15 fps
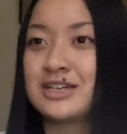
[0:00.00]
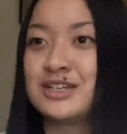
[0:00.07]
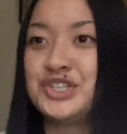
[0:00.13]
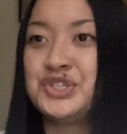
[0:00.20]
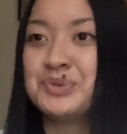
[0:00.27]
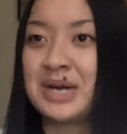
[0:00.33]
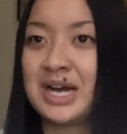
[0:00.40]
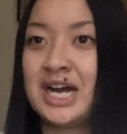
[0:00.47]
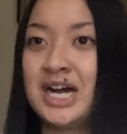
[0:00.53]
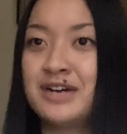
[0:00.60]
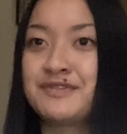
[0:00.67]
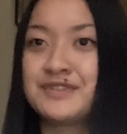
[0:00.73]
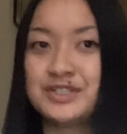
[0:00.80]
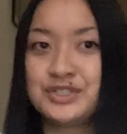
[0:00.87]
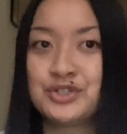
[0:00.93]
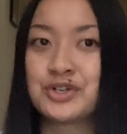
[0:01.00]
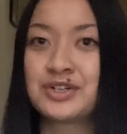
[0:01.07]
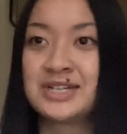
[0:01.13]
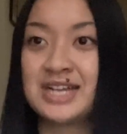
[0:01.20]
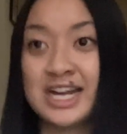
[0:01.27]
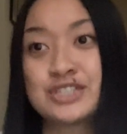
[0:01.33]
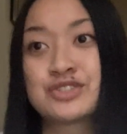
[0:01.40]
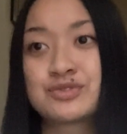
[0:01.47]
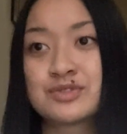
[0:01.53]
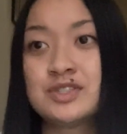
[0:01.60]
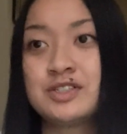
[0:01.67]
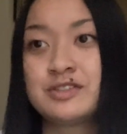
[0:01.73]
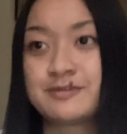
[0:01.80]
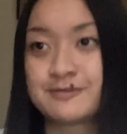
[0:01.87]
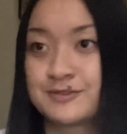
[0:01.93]
You have your
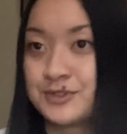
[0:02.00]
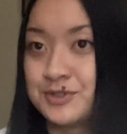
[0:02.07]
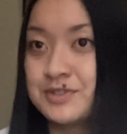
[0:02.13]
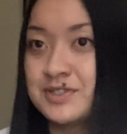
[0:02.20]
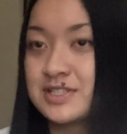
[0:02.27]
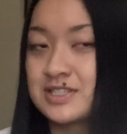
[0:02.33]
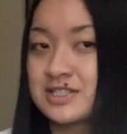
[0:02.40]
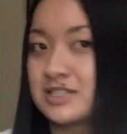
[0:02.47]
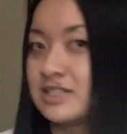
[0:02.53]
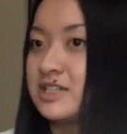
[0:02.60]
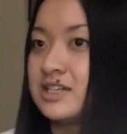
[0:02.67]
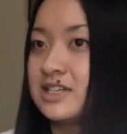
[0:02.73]
natural fruits,